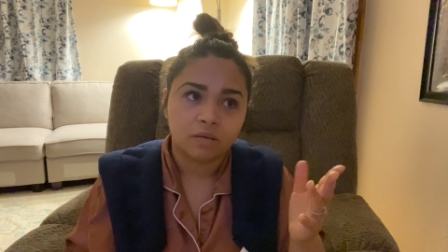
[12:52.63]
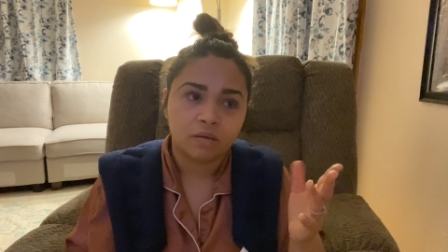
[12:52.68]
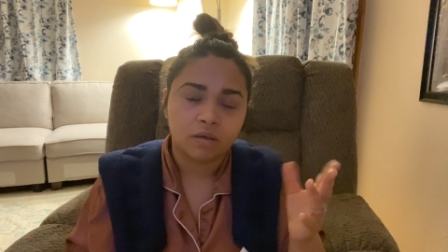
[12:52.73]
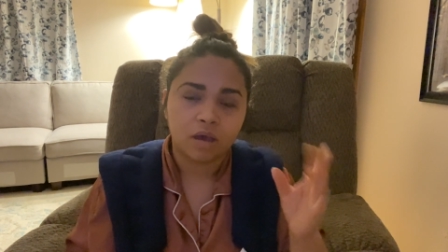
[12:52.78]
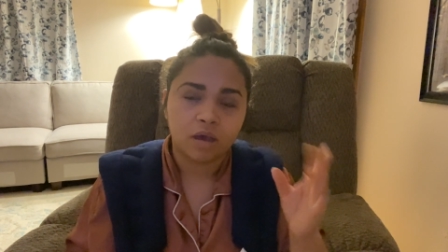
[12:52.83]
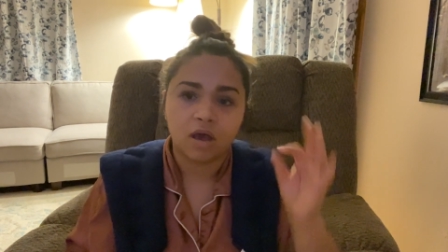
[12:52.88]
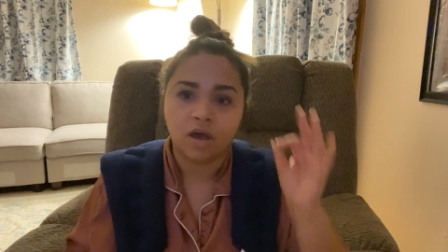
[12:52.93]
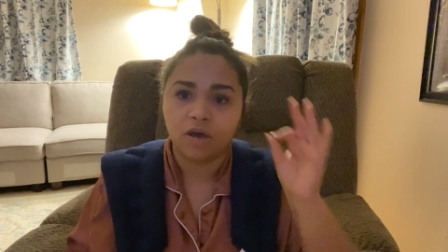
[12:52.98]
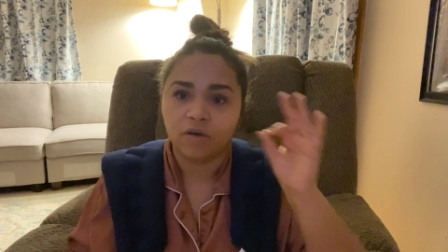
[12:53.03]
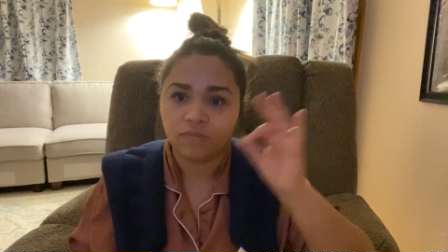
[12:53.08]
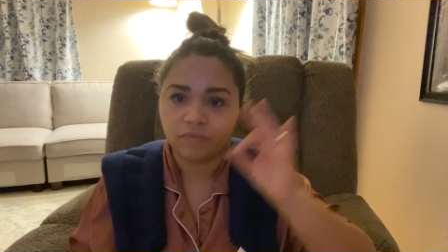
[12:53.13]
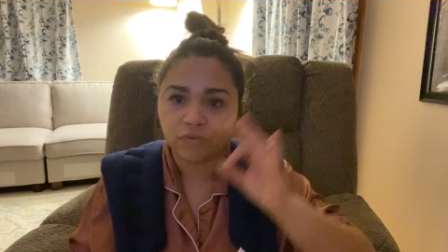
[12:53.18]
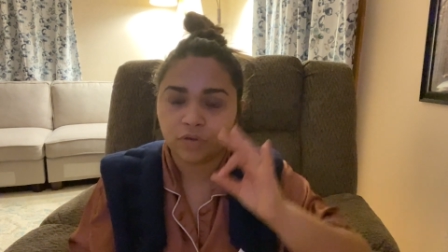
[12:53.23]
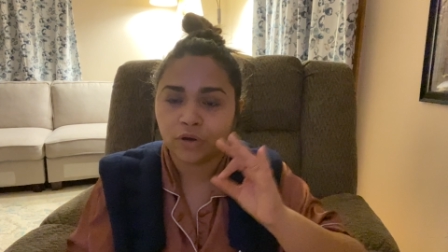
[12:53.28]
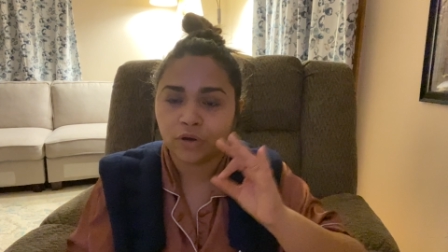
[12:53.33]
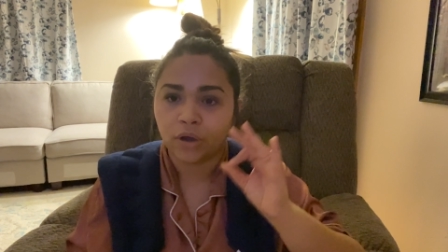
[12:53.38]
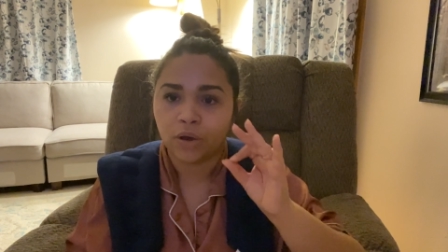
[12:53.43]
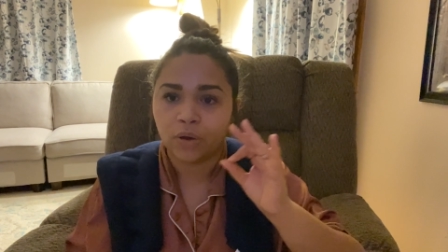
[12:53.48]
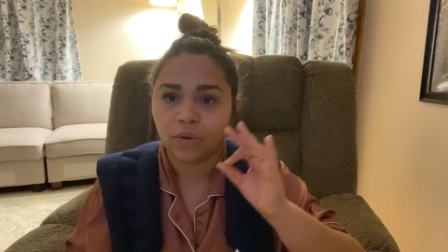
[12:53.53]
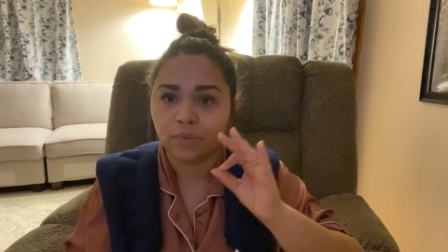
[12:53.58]
of, you
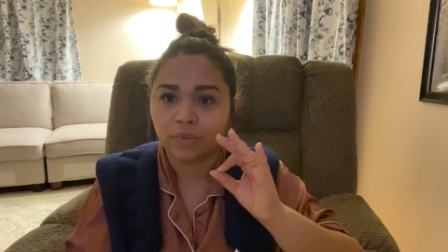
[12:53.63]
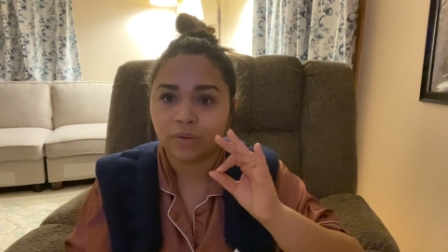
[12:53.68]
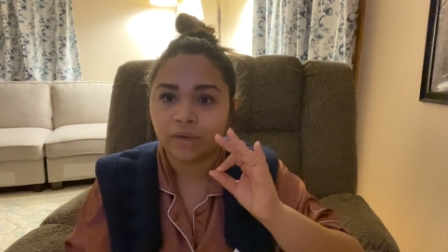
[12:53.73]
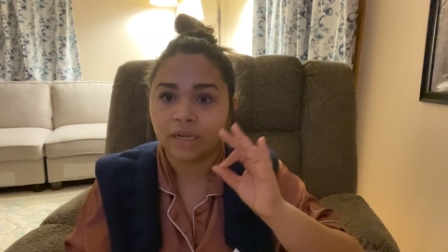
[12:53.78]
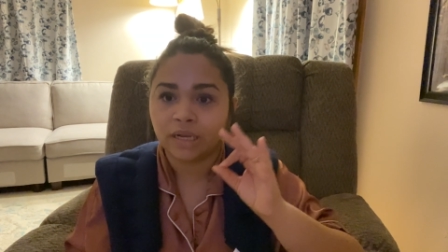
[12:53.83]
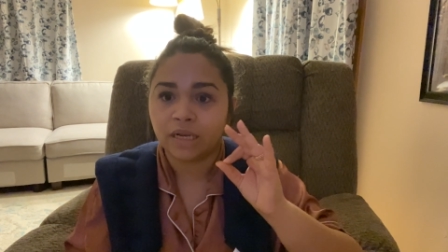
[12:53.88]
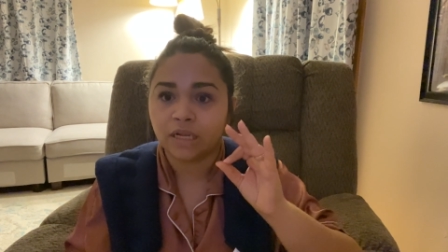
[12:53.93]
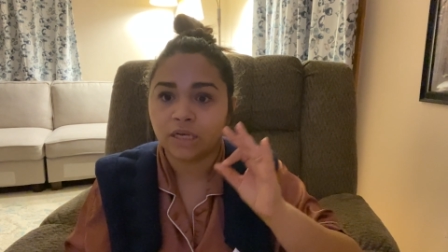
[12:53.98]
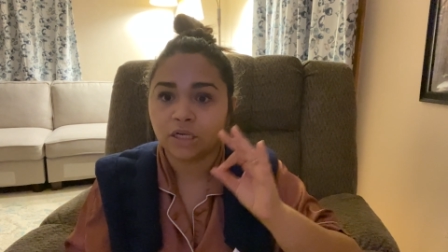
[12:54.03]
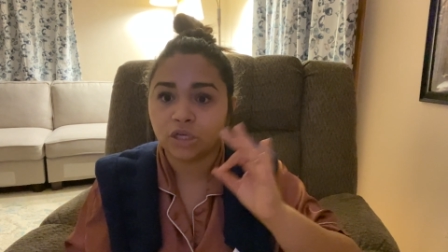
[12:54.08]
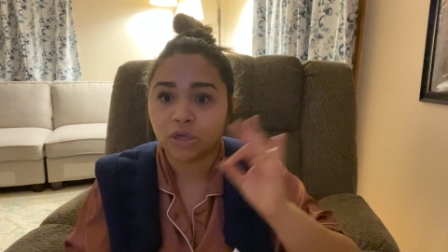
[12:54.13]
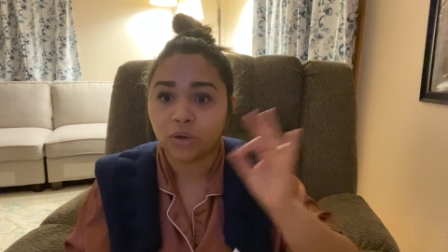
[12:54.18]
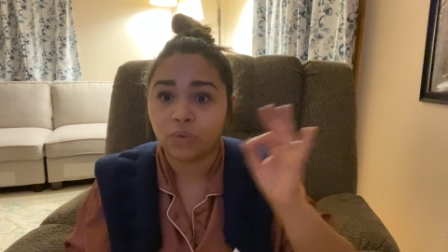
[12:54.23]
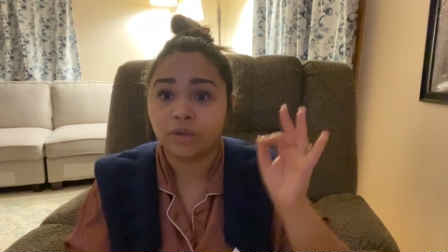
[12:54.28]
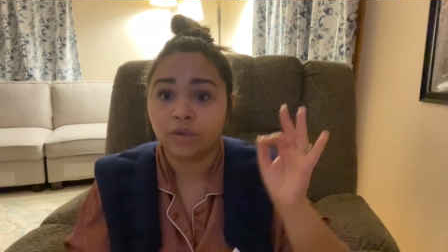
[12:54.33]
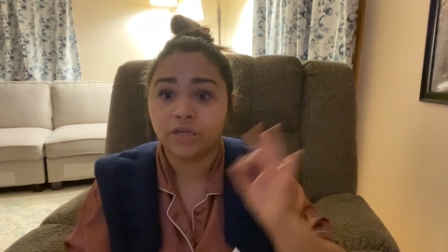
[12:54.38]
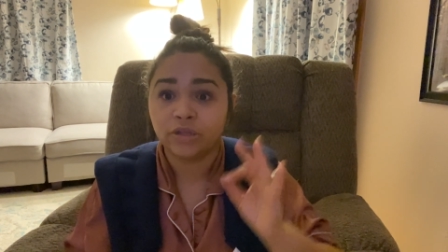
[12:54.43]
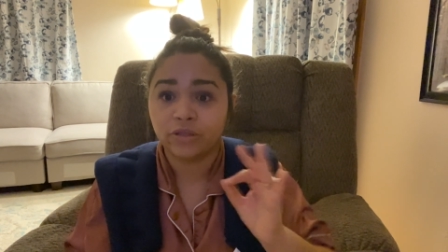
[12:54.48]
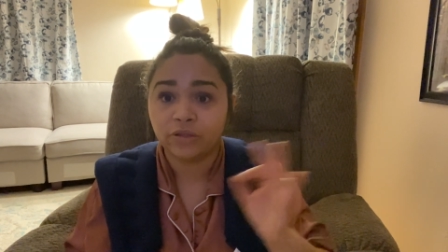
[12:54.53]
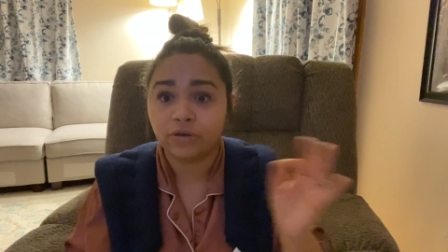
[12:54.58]
know, needing to go
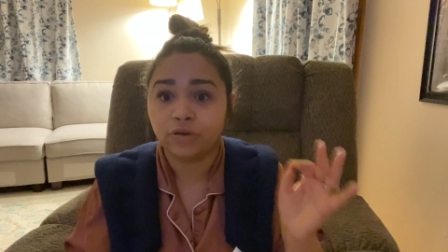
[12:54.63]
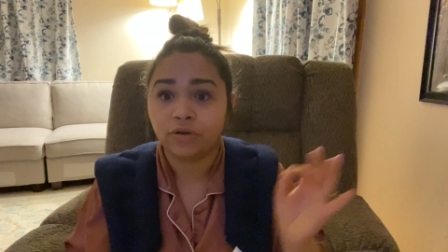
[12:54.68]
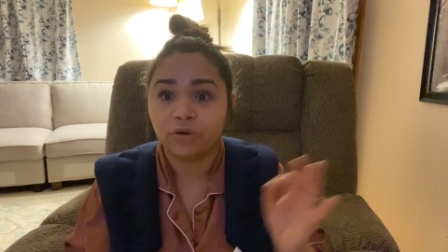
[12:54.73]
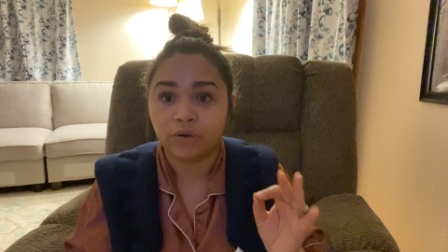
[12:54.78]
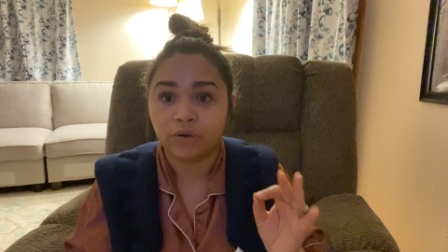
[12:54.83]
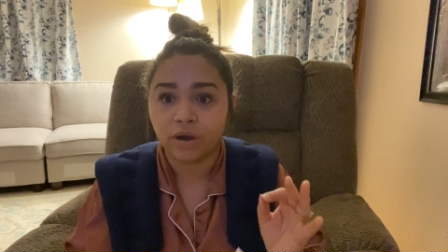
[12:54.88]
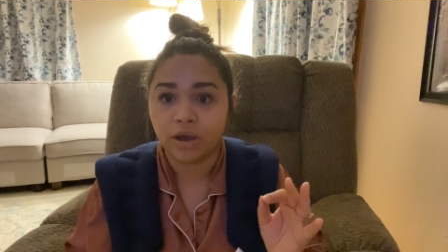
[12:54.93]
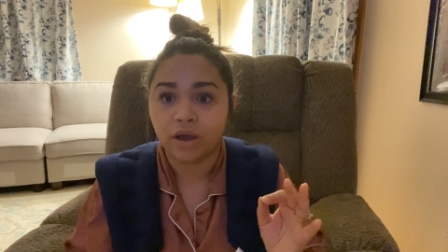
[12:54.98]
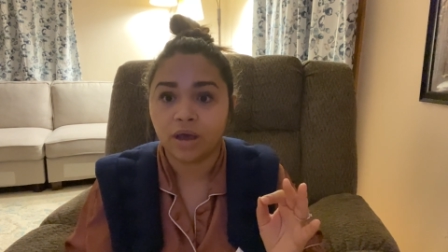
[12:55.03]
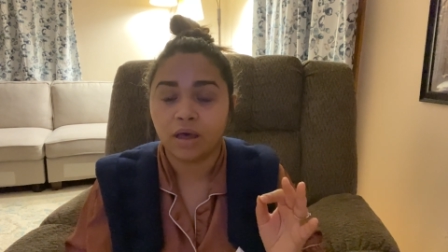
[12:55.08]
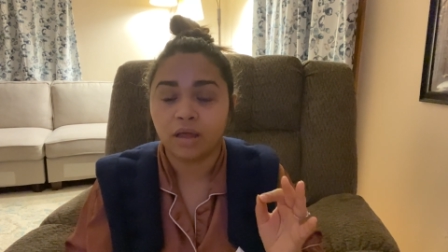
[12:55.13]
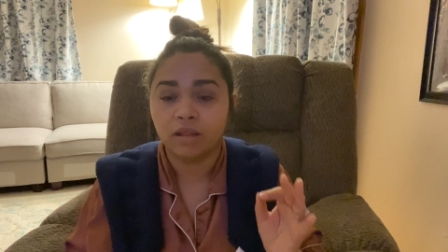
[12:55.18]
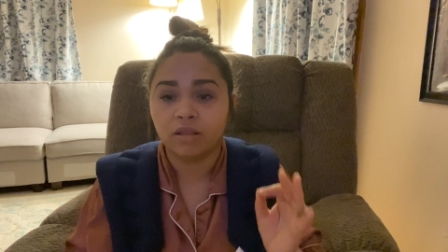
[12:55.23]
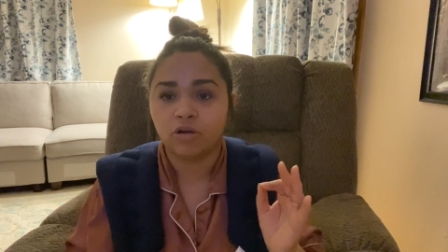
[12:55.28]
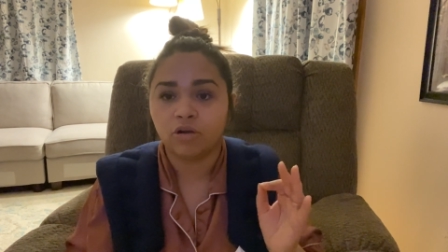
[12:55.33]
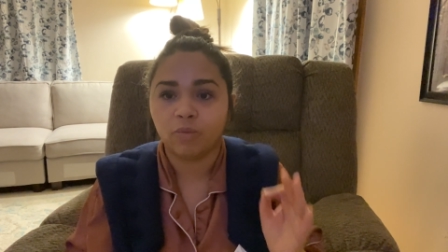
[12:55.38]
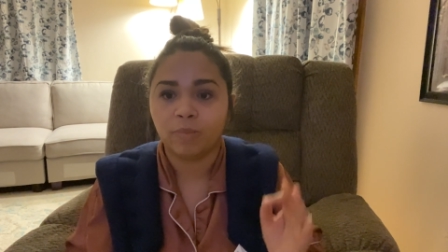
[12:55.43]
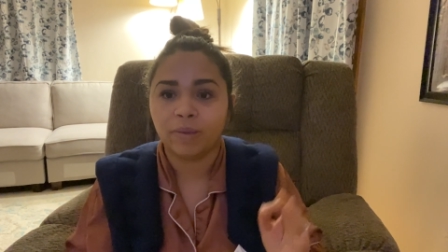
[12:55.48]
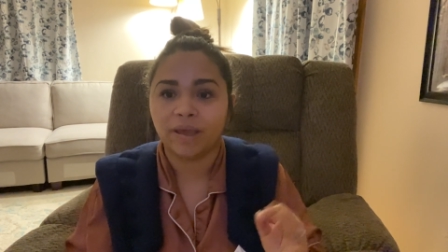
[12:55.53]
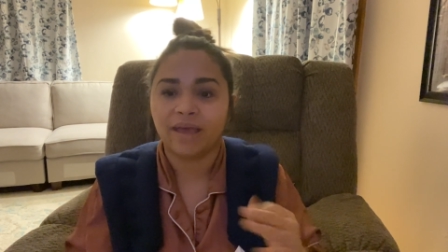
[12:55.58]
into the dura a
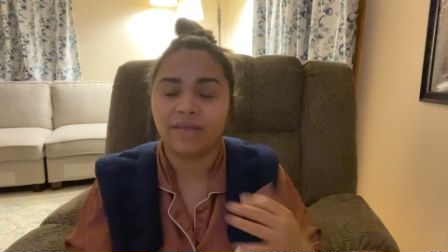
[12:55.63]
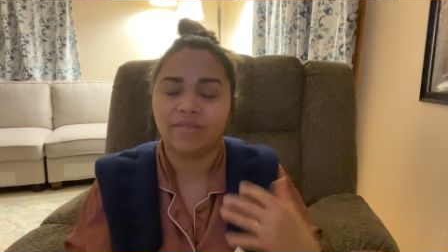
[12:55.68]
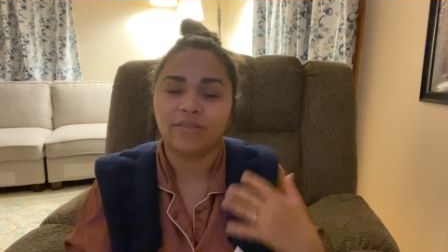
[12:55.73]
little bit,